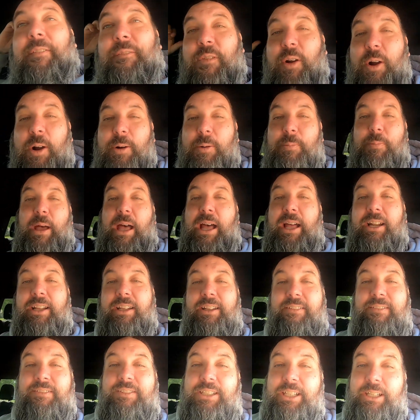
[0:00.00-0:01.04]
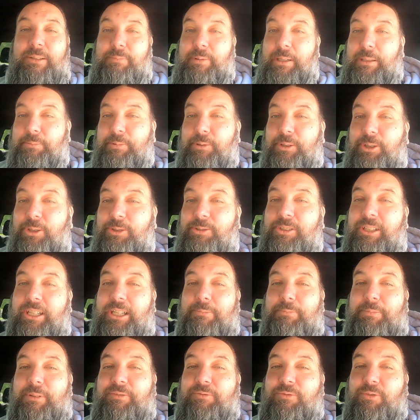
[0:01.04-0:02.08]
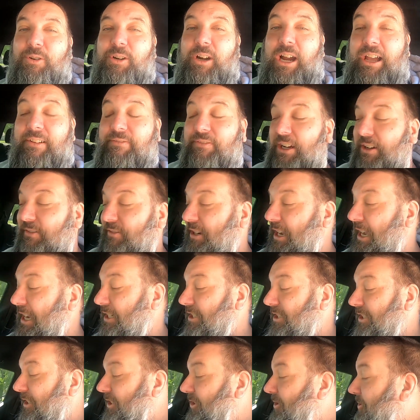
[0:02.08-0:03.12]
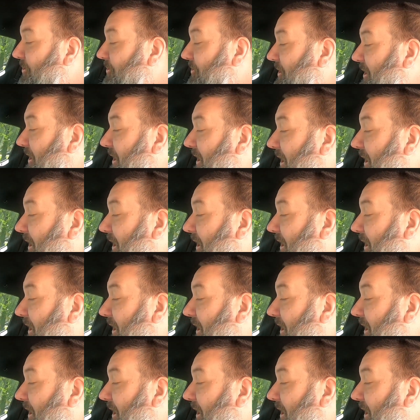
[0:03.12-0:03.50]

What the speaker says: I've heard about it, seen people using it before. I've never actually used